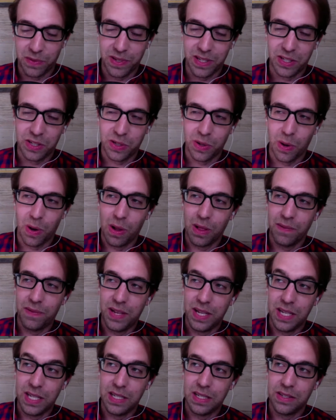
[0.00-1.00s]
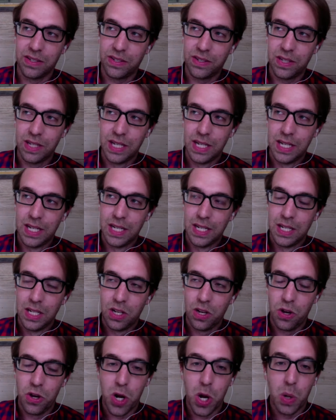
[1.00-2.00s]
So all of his
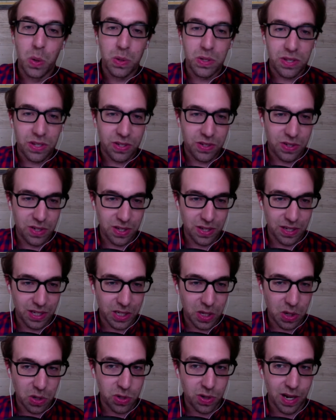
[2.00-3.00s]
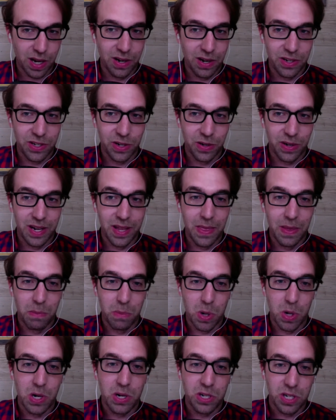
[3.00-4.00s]
notes to the ghostwriters are in the
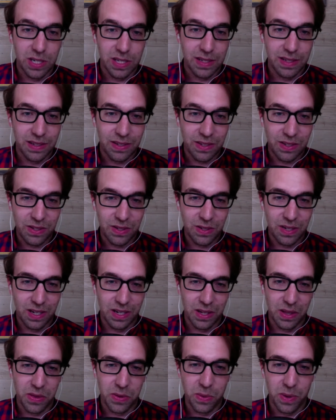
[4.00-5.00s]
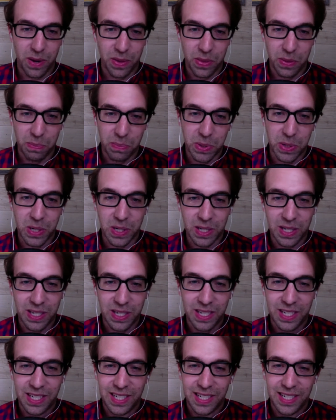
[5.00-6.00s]
margins throughout the book.
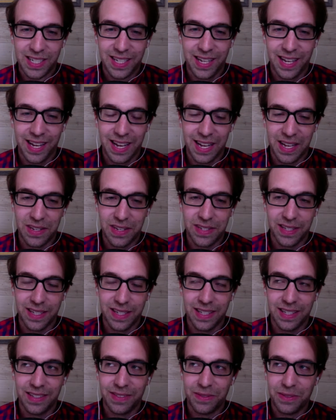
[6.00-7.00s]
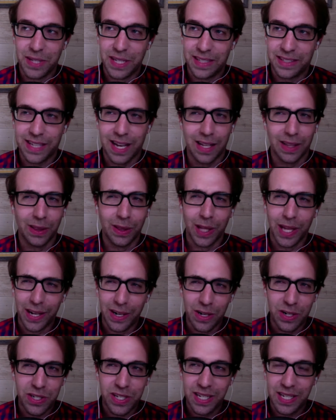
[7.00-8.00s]
And it's got
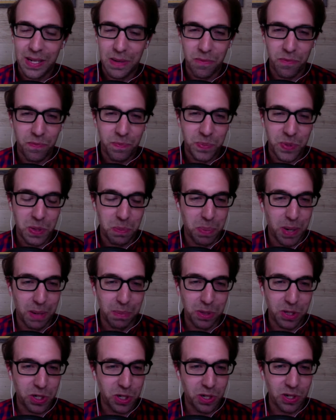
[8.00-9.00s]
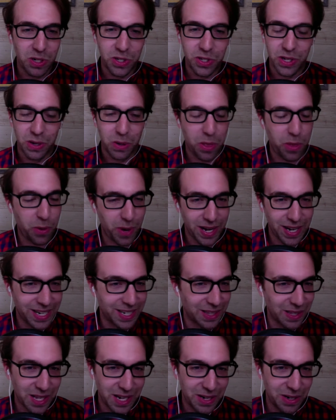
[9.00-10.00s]
letters to him, to publishers that are
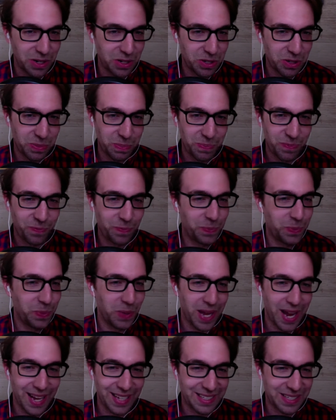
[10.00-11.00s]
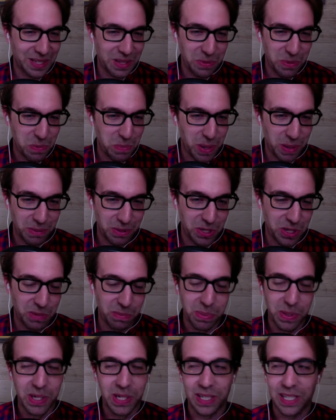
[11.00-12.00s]
threatening letters, asking them to publish the
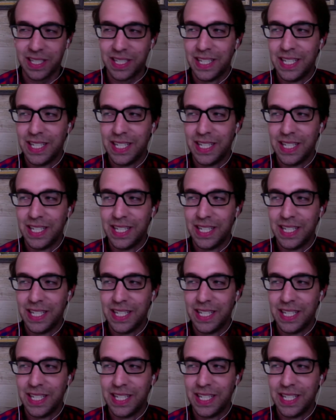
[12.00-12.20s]
book.